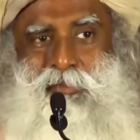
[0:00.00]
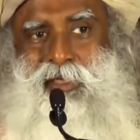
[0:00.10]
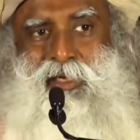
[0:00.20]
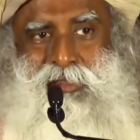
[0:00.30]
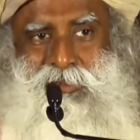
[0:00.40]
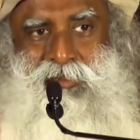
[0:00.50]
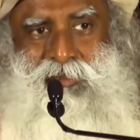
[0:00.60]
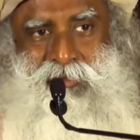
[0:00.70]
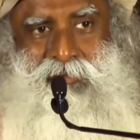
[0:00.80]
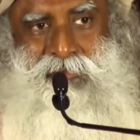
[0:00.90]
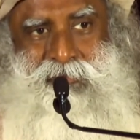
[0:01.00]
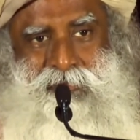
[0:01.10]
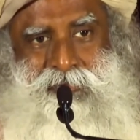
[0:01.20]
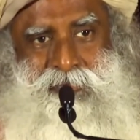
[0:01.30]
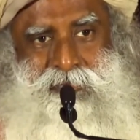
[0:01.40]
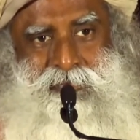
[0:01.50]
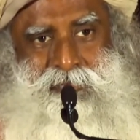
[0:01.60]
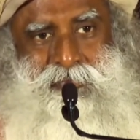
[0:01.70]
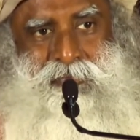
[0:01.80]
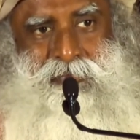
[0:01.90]
something else.
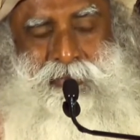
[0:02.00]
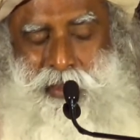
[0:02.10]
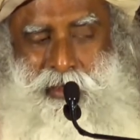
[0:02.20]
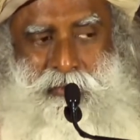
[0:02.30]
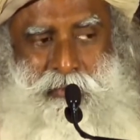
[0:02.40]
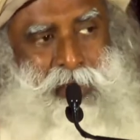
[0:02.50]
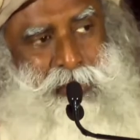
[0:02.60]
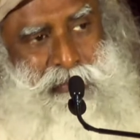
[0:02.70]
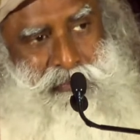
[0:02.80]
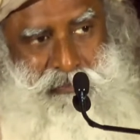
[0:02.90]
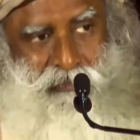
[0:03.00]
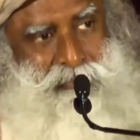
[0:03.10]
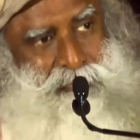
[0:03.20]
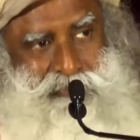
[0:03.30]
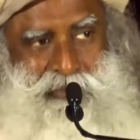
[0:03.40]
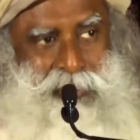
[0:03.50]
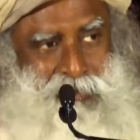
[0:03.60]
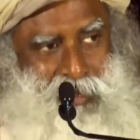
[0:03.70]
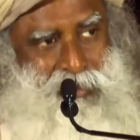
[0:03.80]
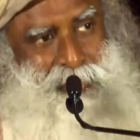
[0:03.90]
It'll make you feel
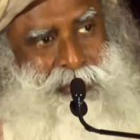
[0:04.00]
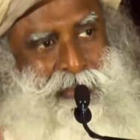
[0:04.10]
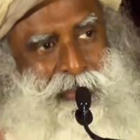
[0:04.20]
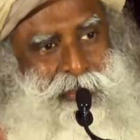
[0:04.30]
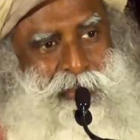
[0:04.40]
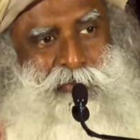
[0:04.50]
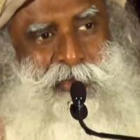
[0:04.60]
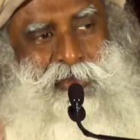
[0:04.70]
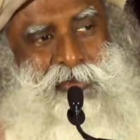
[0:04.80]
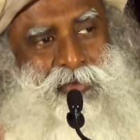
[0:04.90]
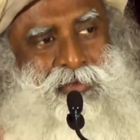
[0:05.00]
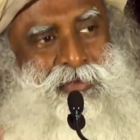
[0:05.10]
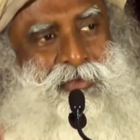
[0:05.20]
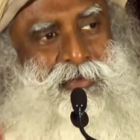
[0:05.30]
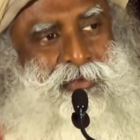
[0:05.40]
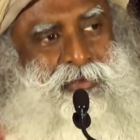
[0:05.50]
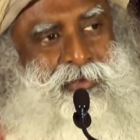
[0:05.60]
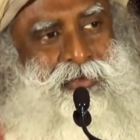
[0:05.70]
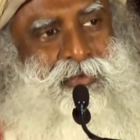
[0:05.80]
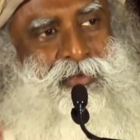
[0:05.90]
crazy because
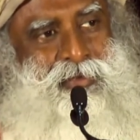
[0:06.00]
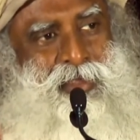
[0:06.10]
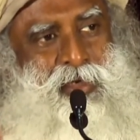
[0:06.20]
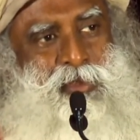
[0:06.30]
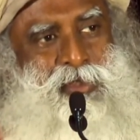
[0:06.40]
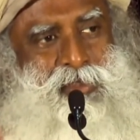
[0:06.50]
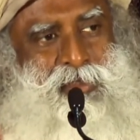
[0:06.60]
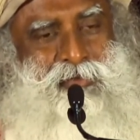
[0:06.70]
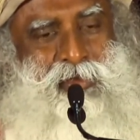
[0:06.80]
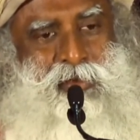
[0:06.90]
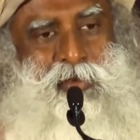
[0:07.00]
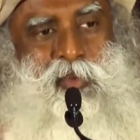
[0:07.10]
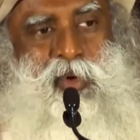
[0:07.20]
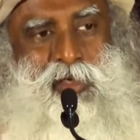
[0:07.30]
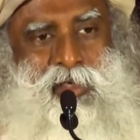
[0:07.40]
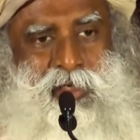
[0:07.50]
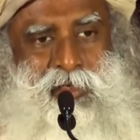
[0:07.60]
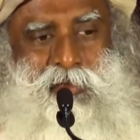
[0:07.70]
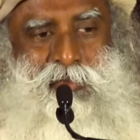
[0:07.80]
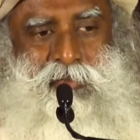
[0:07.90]
chemistry will go
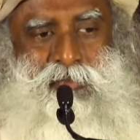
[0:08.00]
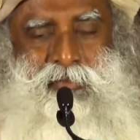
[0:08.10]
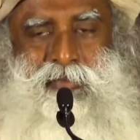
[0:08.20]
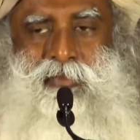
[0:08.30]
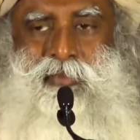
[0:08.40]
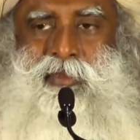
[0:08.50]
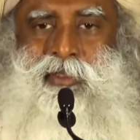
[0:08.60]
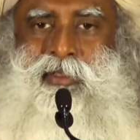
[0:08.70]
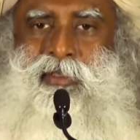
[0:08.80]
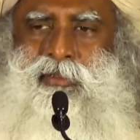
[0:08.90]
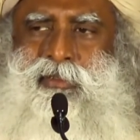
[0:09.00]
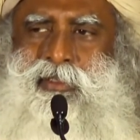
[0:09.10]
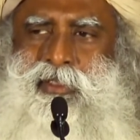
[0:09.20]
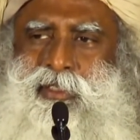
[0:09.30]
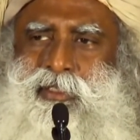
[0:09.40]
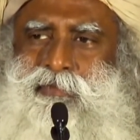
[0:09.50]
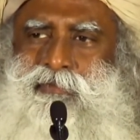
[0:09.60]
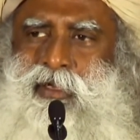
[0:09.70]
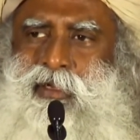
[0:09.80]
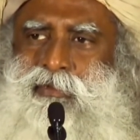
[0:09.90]
wonky. So this is
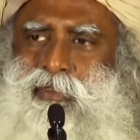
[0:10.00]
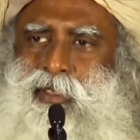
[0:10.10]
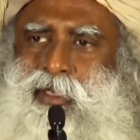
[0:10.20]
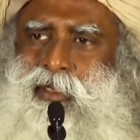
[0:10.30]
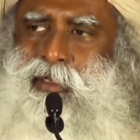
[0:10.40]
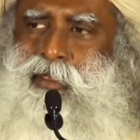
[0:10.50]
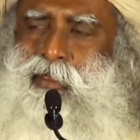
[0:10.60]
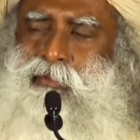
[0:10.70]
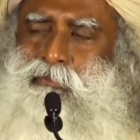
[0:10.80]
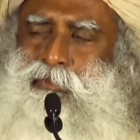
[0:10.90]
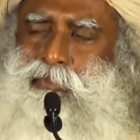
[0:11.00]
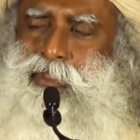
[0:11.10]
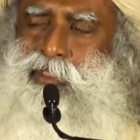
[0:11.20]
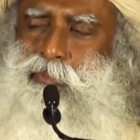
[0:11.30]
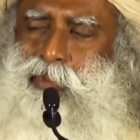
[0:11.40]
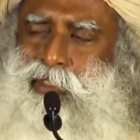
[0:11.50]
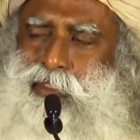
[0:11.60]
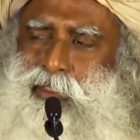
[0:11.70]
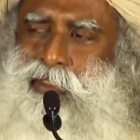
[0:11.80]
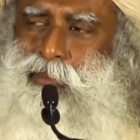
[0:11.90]
one of the
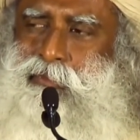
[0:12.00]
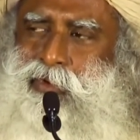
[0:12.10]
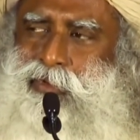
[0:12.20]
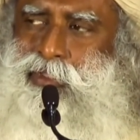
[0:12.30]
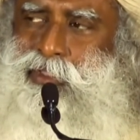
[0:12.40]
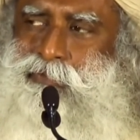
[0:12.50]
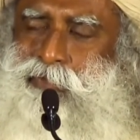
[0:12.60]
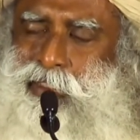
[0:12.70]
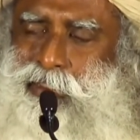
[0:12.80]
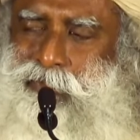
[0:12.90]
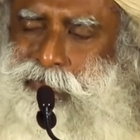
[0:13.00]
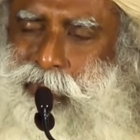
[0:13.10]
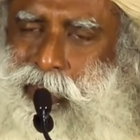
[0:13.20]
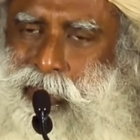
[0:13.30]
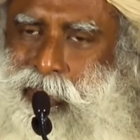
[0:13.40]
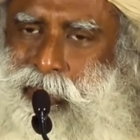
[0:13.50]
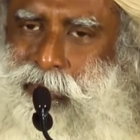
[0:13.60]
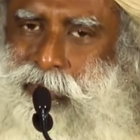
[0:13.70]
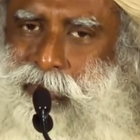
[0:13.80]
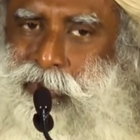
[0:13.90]
simplest and the most effective
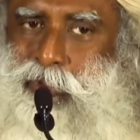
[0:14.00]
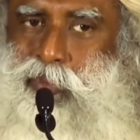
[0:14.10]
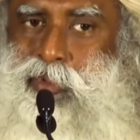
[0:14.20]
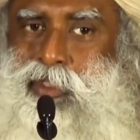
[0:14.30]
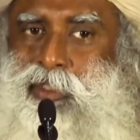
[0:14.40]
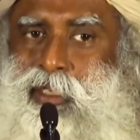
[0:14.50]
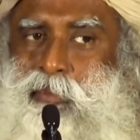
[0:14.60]
sadhanas to bring